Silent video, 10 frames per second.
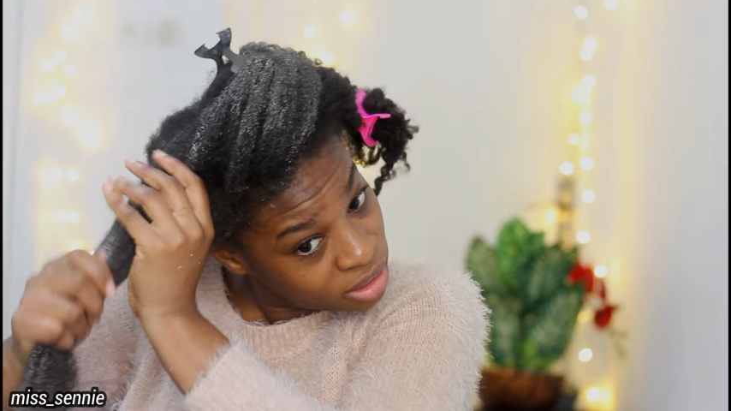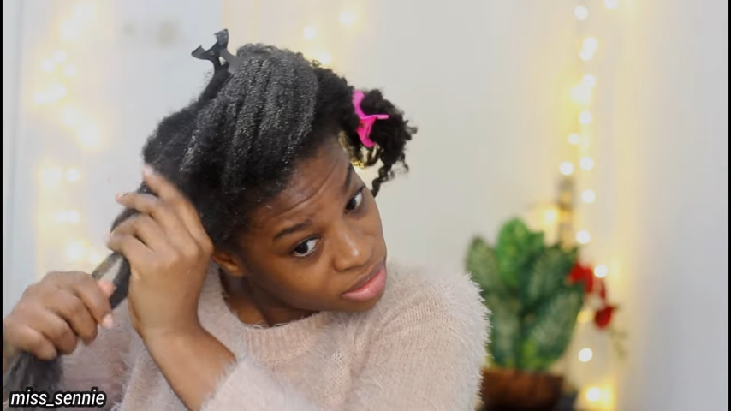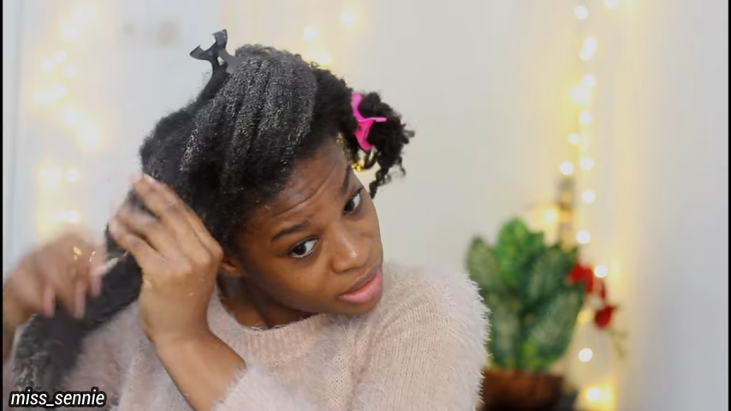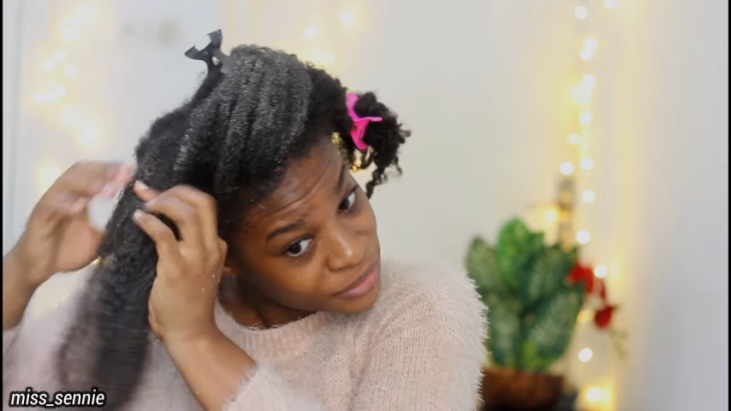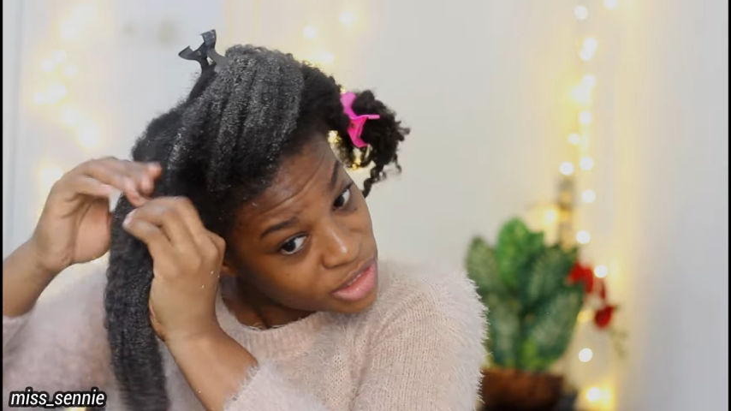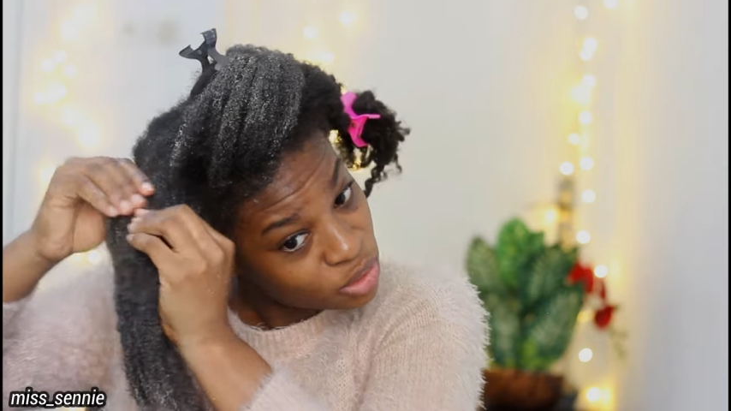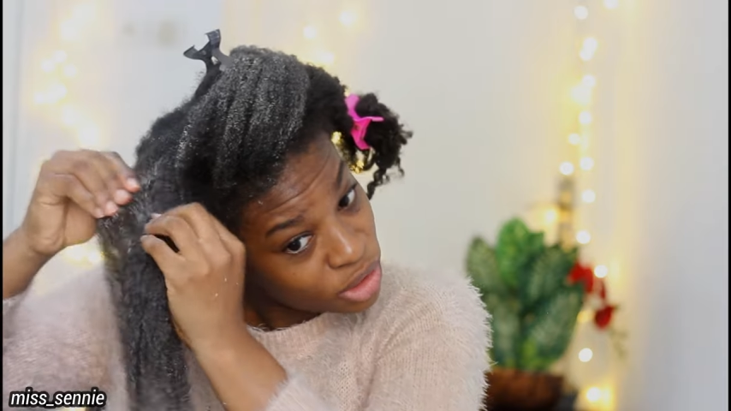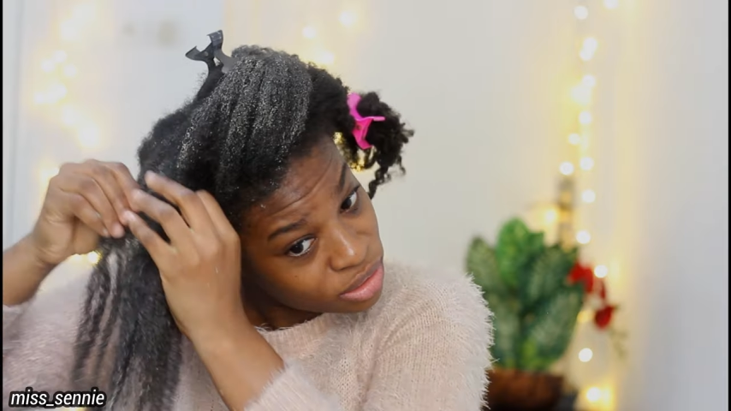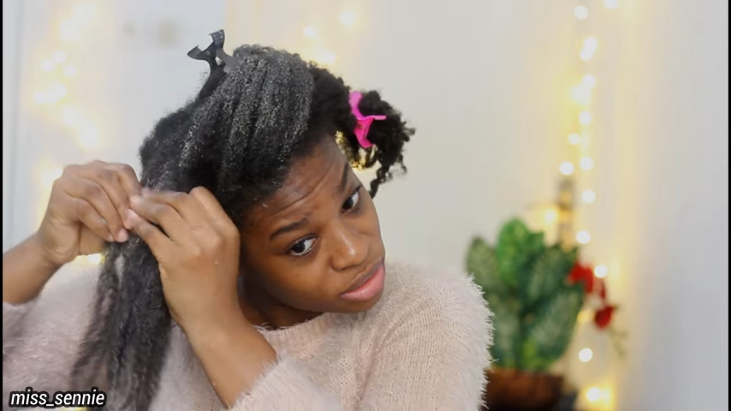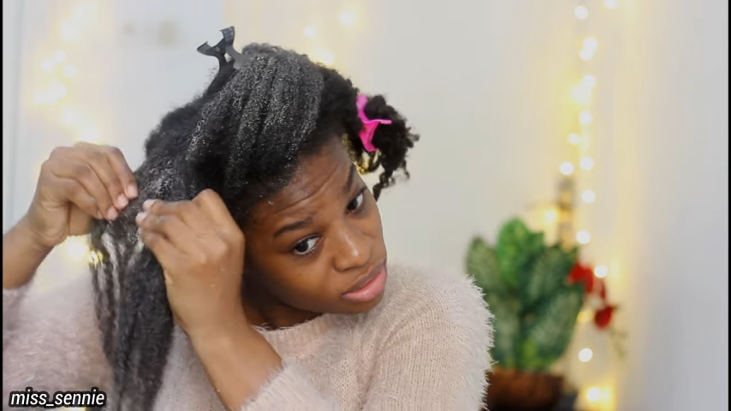so I'm just
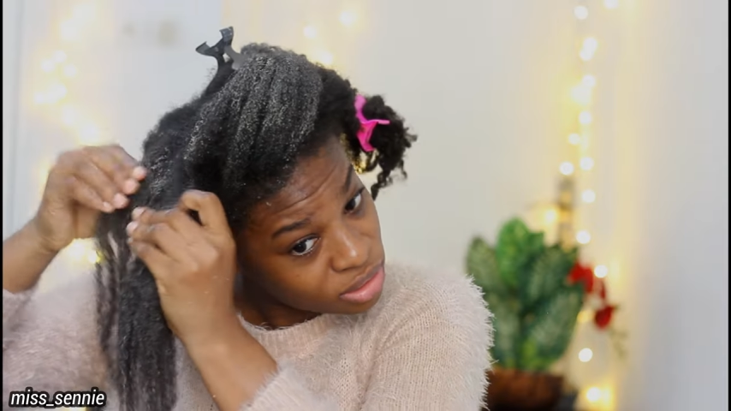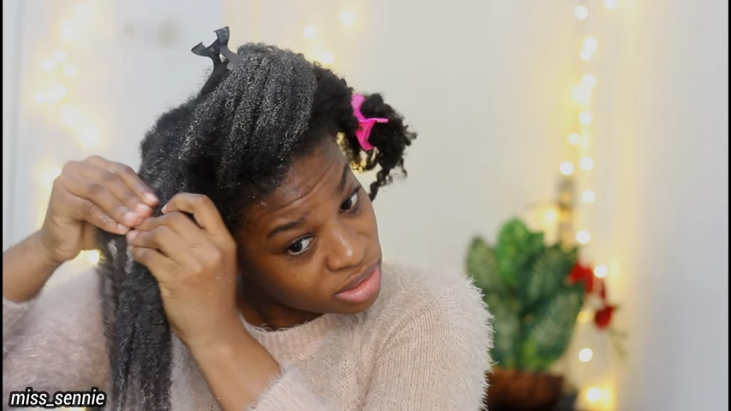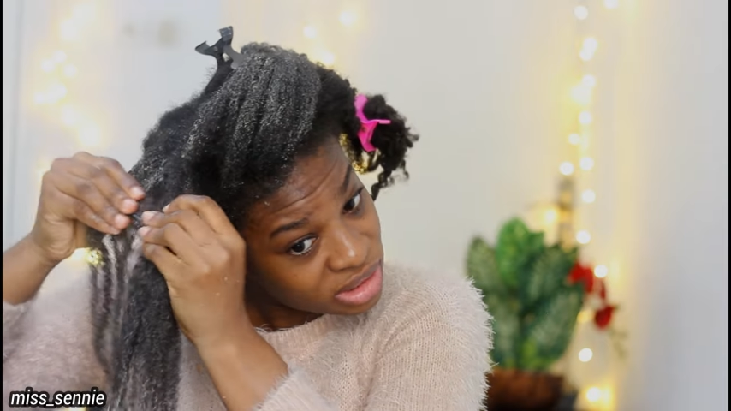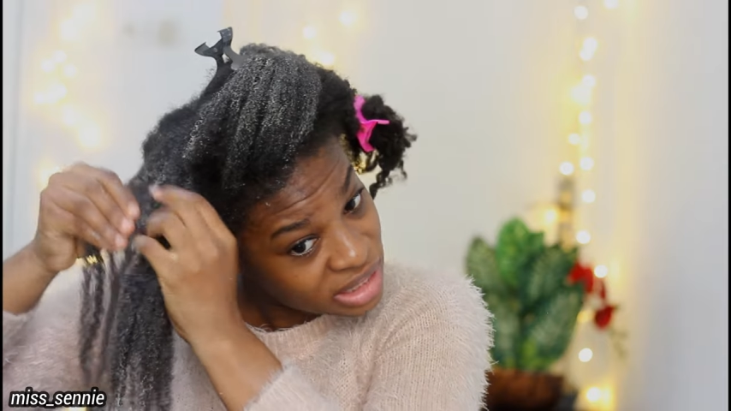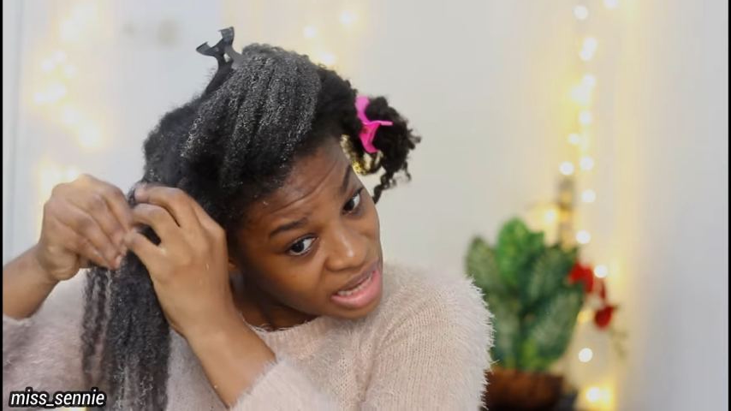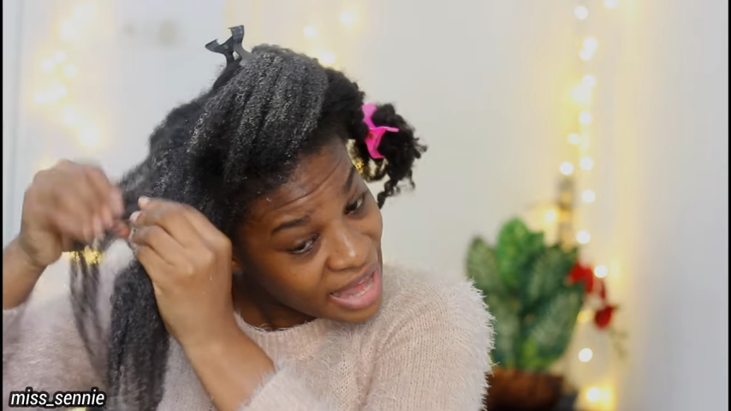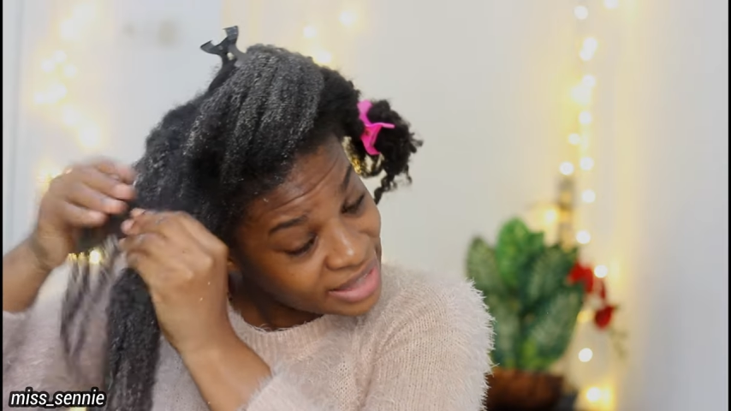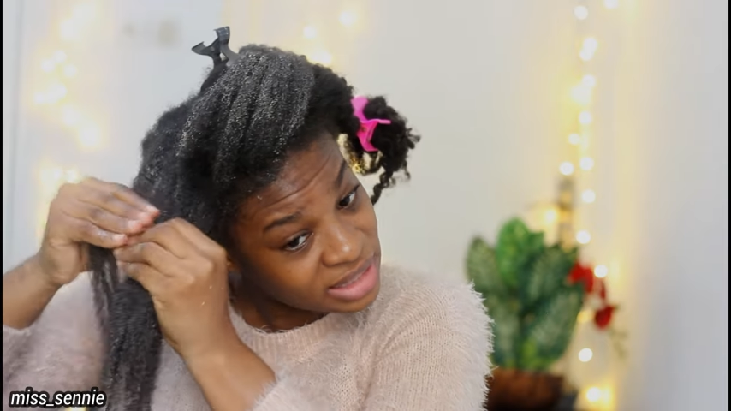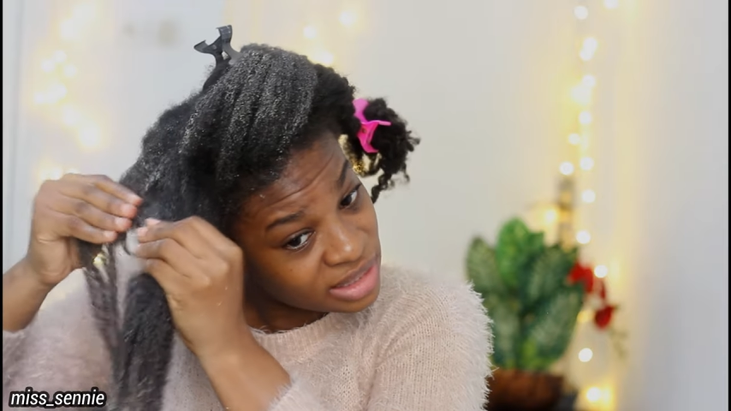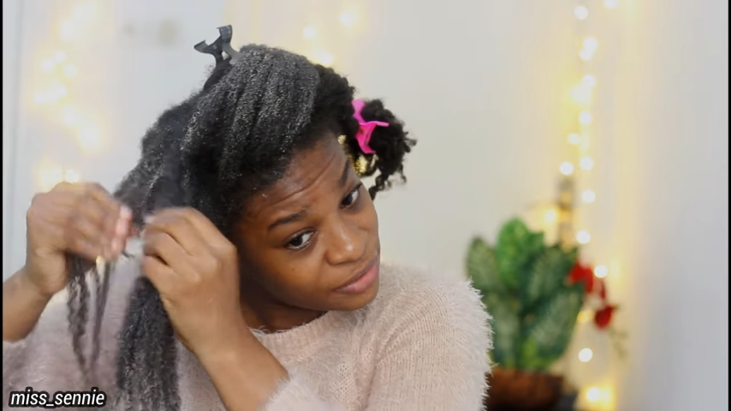going to
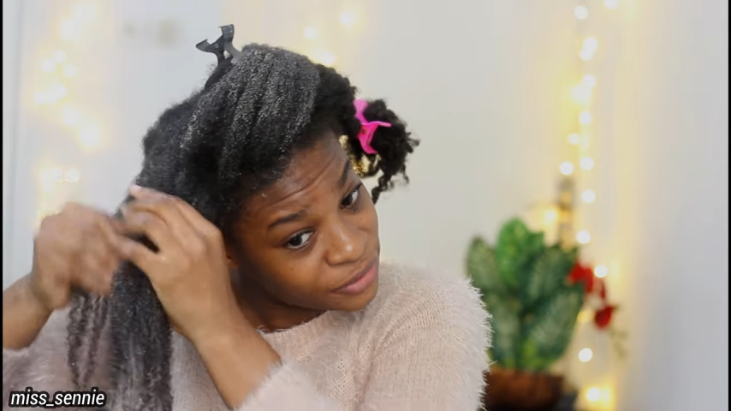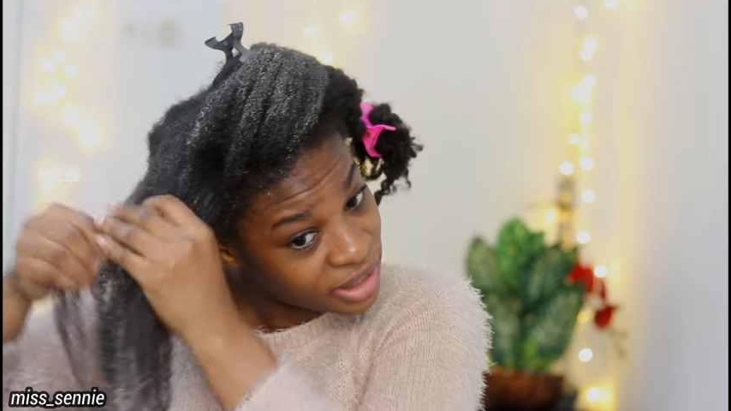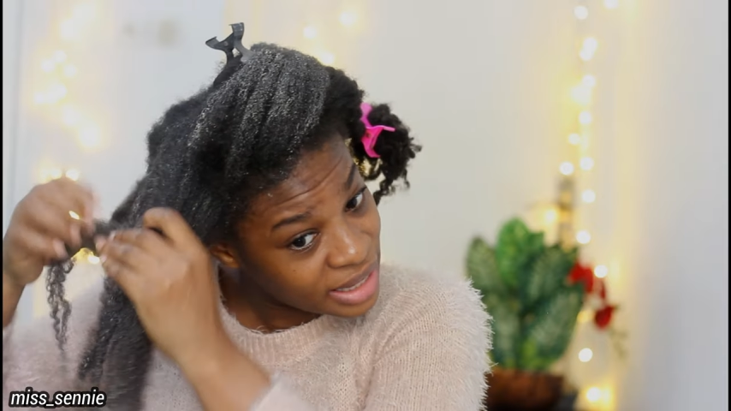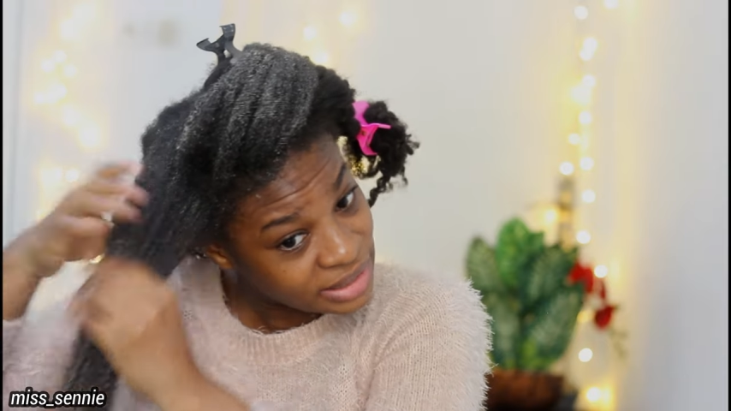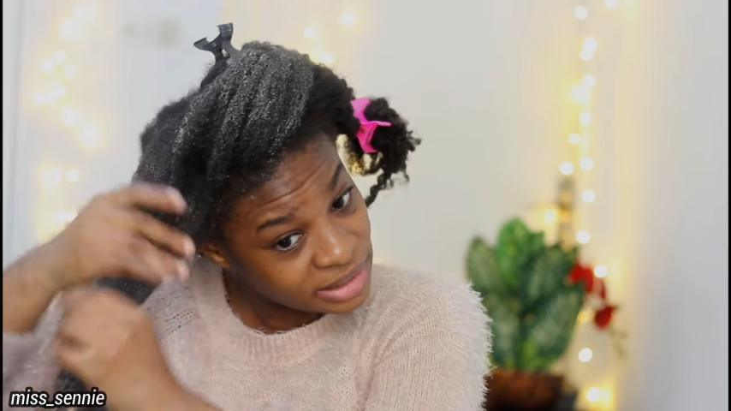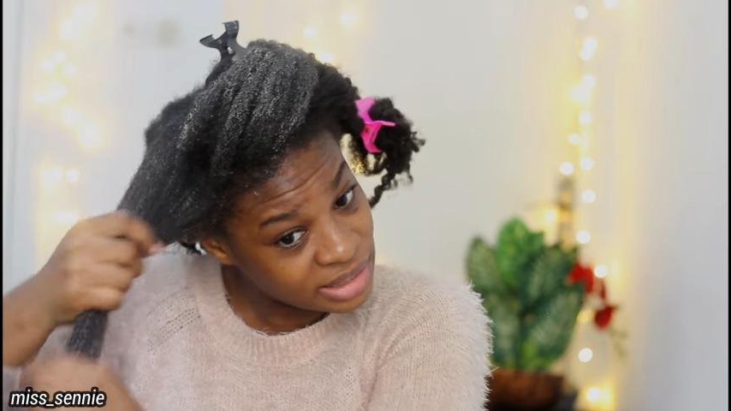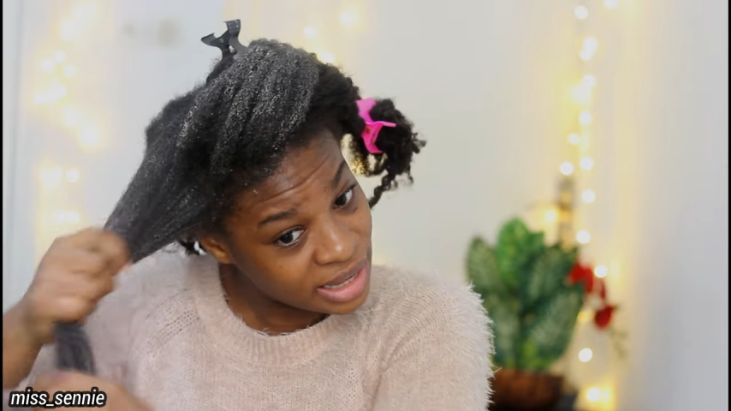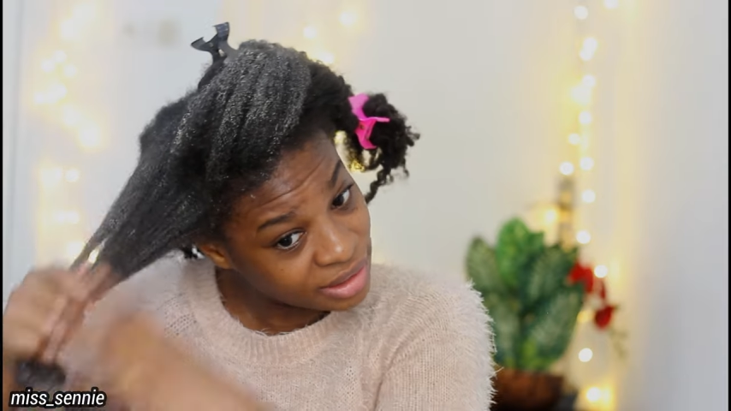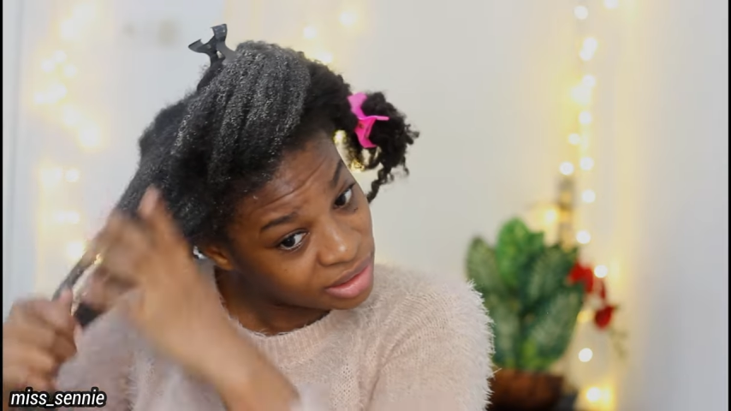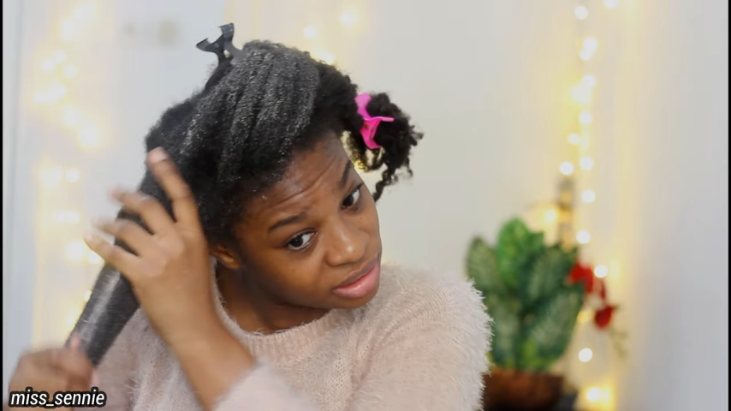slightly finger the
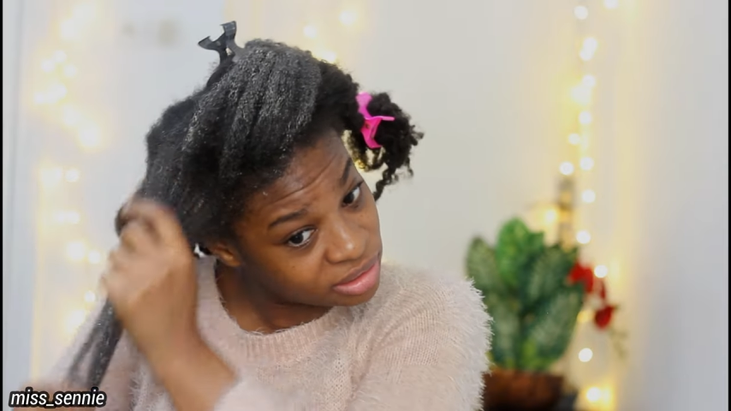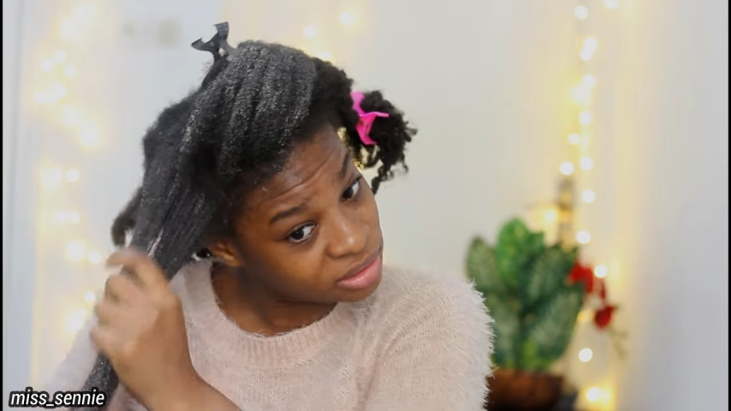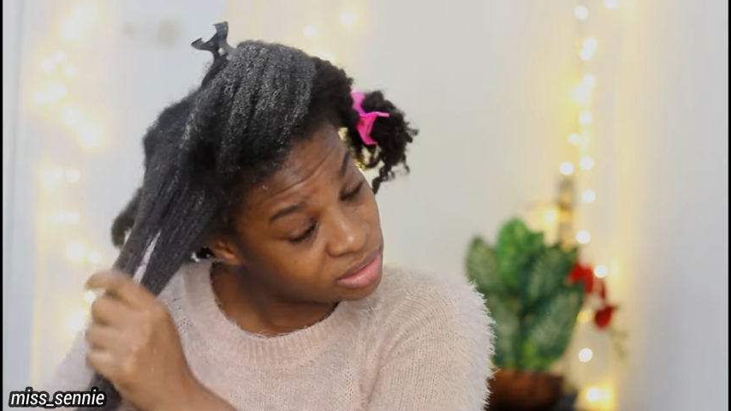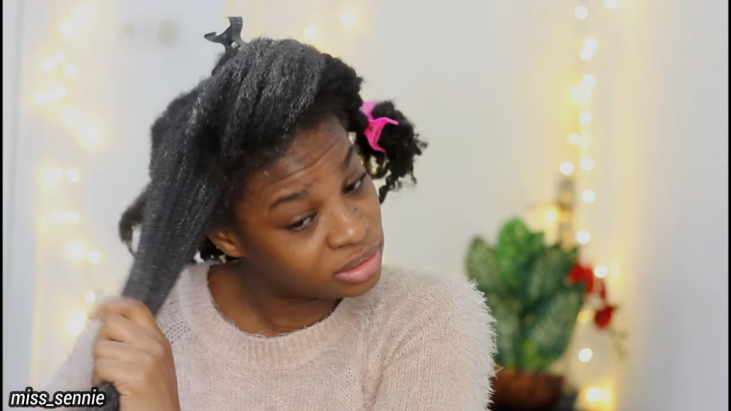tangle